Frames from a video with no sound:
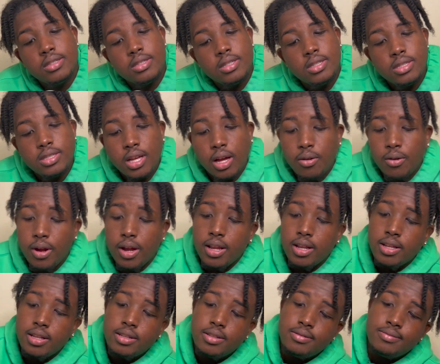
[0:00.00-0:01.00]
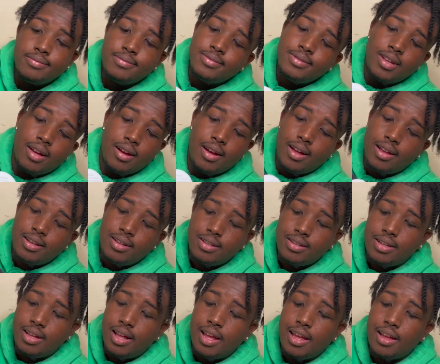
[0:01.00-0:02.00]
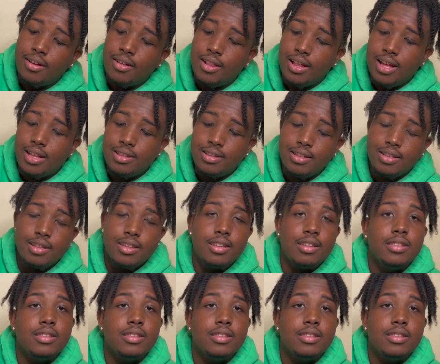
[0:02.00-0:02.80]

It's alright. It's alright. I ain't gonna lie to you.